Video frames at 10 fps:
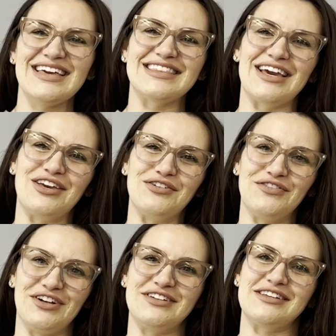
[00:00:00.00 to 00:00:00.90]
Thank you
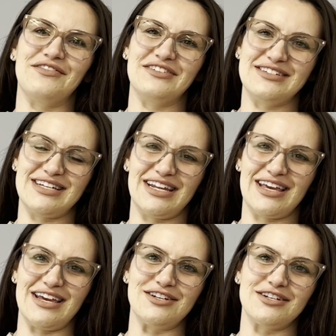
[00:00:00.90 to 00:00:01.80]
for your selfless
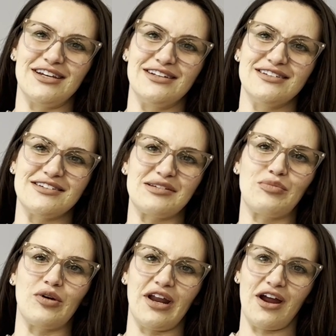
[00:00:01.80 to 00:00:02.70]
dedication to
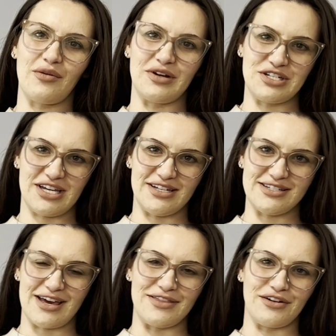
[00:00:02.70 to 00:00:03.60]
supporting our Wish
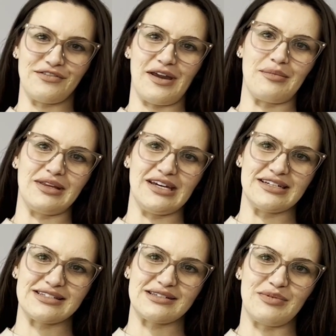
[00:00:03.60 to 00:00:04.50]
Kids and their
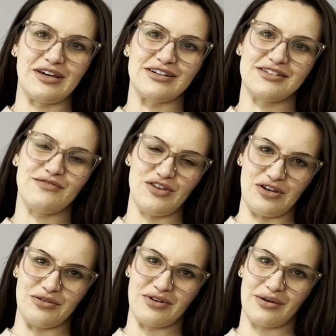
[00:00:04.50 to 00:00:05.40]
families. Because of
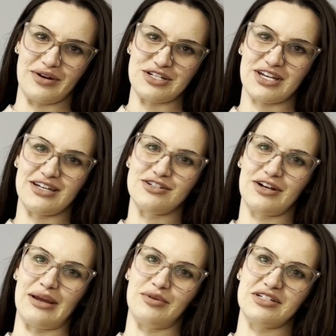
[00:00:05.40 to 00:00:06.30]
you, our Wish Kids are
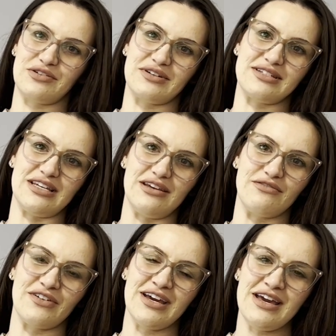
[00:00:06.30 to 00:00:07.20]
able to receive
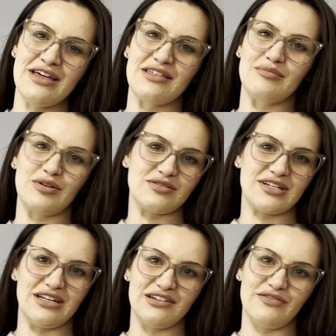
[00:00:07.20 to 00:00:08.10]
the most
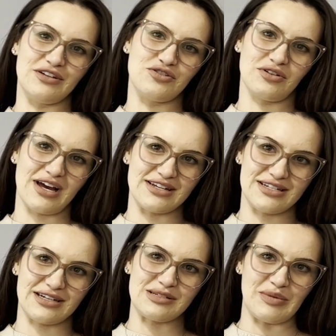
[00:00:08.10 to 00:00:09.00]

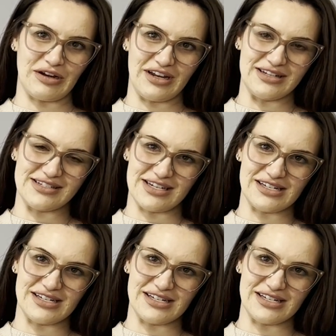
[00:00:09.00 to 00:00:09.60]
individualized experiences.